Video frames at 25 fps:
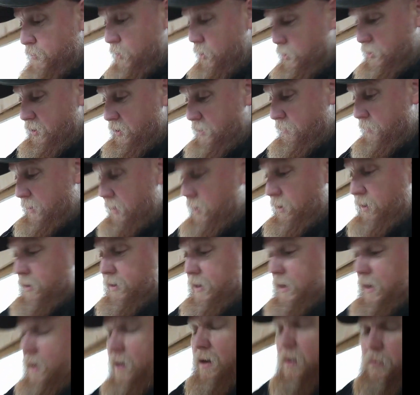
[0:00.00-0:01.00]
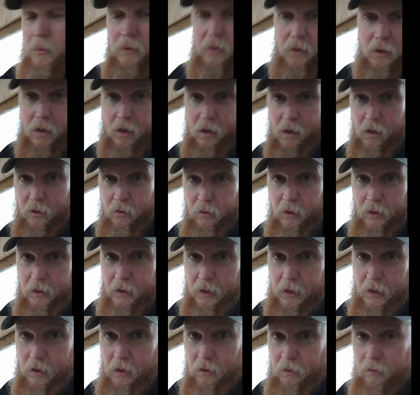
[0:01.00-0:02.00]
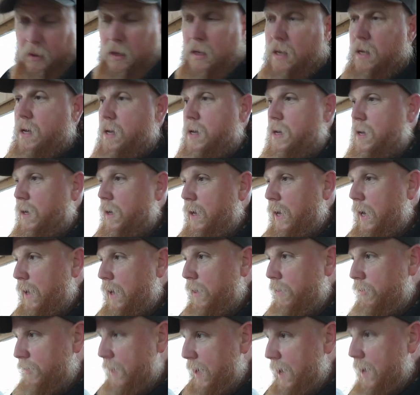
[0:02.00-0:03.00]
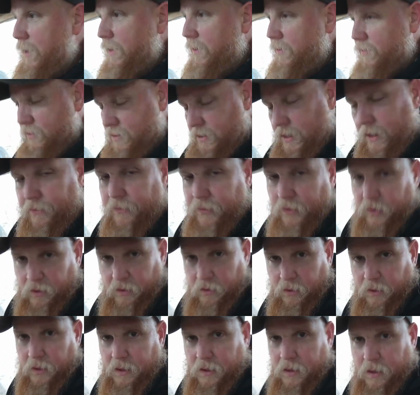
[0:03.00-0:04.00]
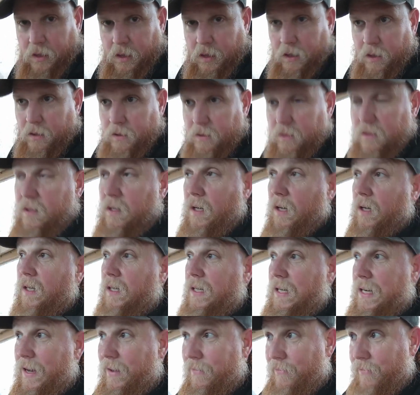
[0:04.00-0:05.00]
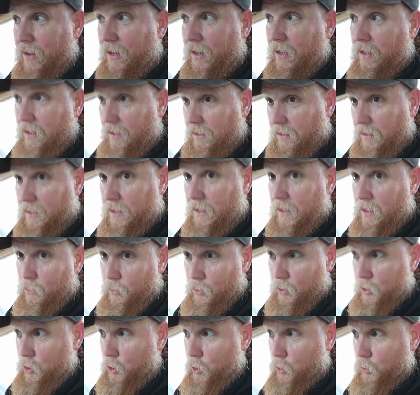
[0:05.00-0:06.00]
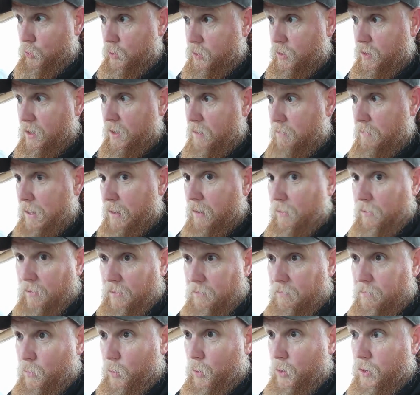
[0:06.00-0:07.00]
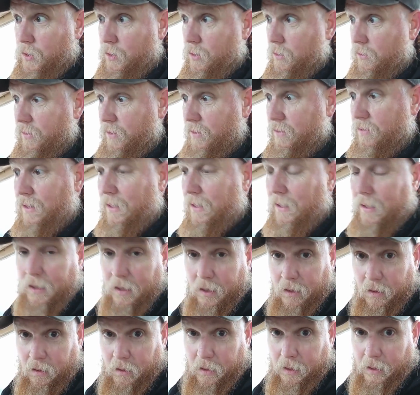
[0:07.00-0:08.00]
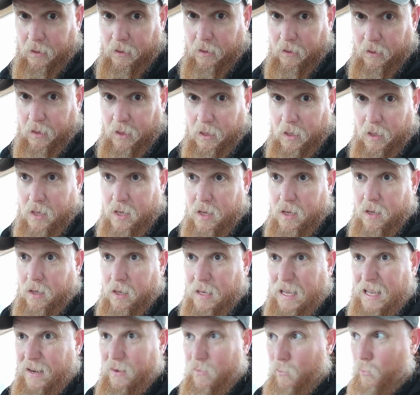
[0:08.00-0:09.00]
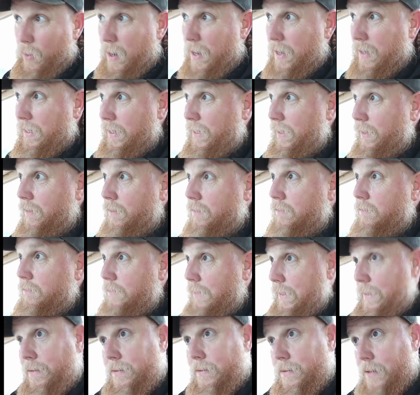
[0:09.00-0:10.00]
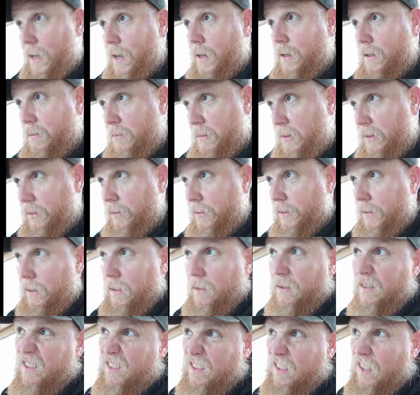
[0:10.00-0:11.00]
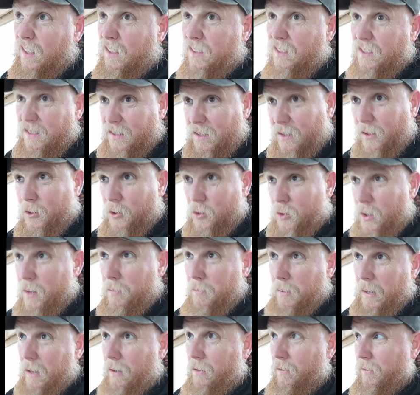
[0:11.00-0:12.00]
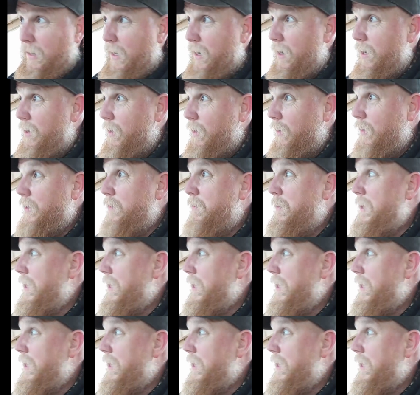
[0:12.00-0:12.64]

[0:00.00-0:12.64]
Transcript: the moisture barrier down, I put the concrete down, and that has definitely significantly reduced the amount of moisture that's in here and it raining inside the building. It does still drip here and there, only